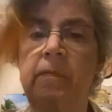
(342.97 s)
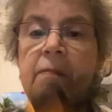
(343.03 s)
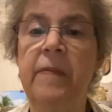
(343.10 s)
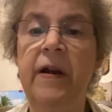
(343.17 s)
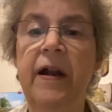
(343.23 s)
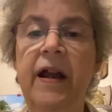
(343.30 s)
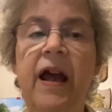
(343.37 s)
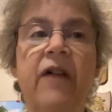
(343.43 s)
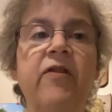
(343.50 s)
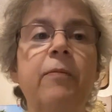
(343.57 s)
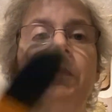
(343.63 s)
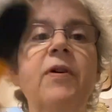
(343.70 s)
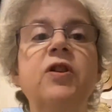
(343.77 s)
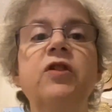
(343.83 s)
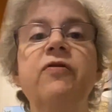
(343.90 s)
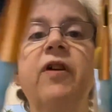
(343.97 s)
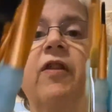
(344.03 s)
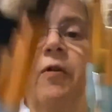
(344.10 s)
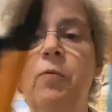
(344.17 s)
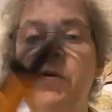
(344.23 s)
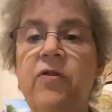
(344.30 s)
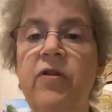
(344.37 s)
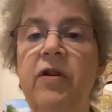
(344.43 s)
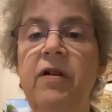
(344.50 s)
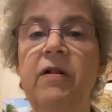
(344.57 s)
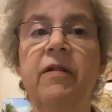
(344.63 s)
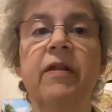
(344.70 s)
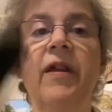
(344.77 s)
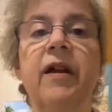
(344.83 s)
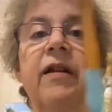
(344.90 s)
I have a bunch of other ones here
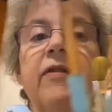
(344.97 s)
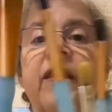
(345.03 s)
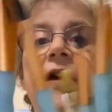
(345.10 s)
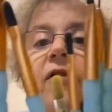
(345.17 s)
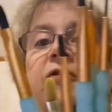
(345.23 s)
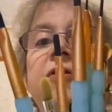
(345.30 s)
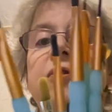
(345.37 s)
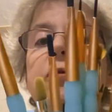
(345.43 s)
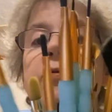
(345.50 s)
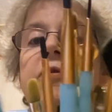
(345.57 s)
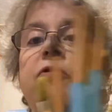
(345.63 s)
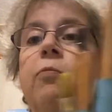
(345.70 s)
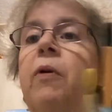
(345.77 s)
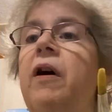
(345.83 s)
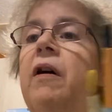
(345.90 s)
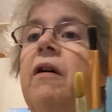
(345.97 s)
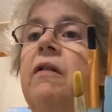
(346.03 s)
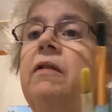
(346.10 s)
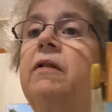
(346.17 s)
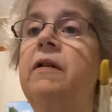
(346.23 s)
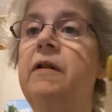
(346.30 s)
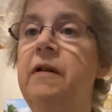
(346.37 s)
that are new as well.